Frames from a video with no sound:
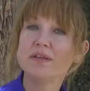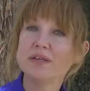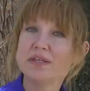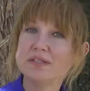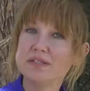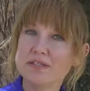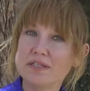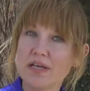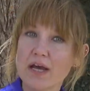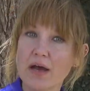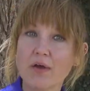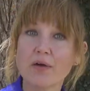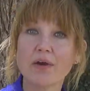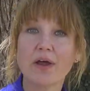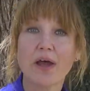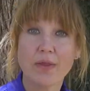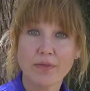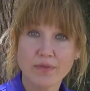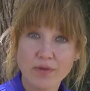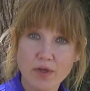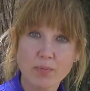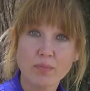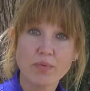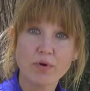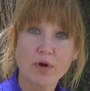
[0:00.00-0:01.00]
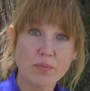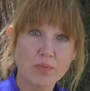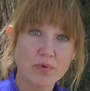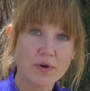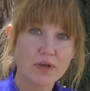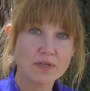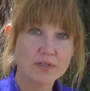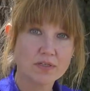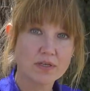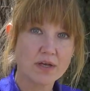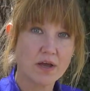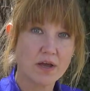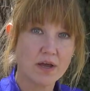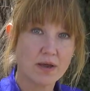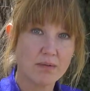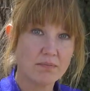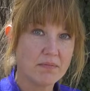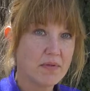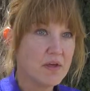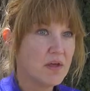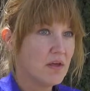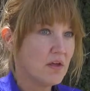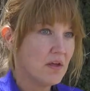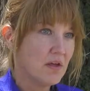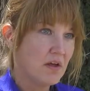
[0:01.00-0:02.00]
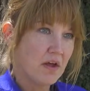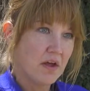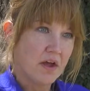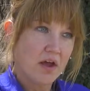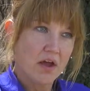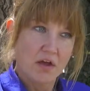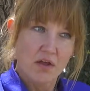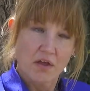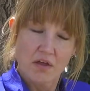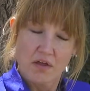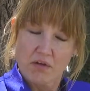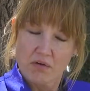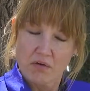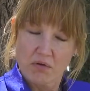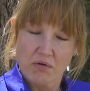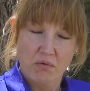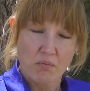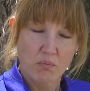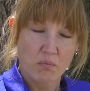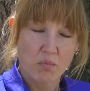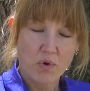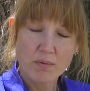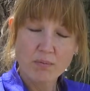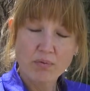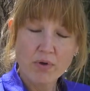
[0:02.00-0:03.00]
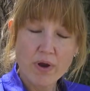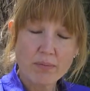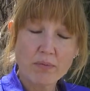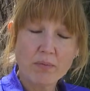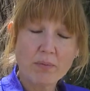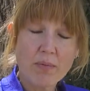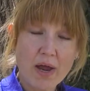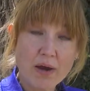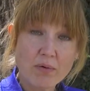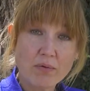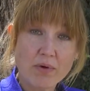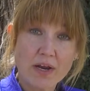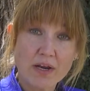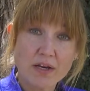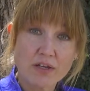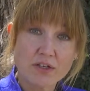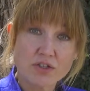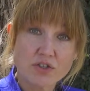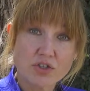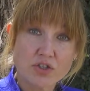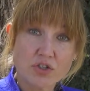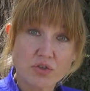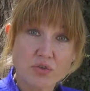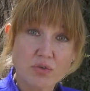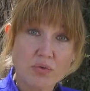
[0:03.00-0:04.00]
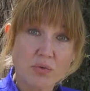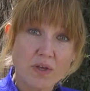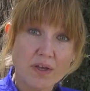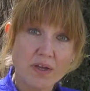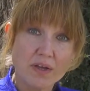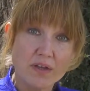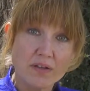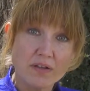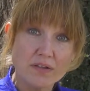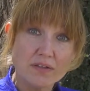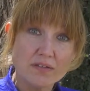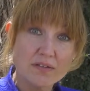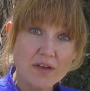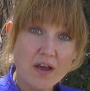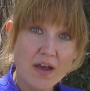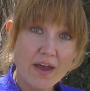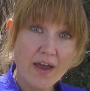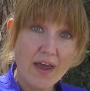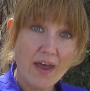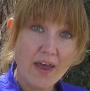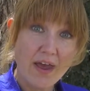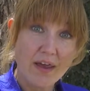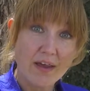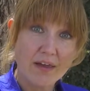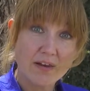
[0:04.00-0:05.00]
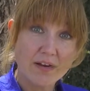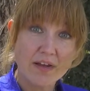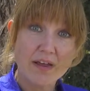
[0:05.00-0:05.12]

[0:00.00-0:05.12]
these down at the appropriate time. One problem I ran into is I have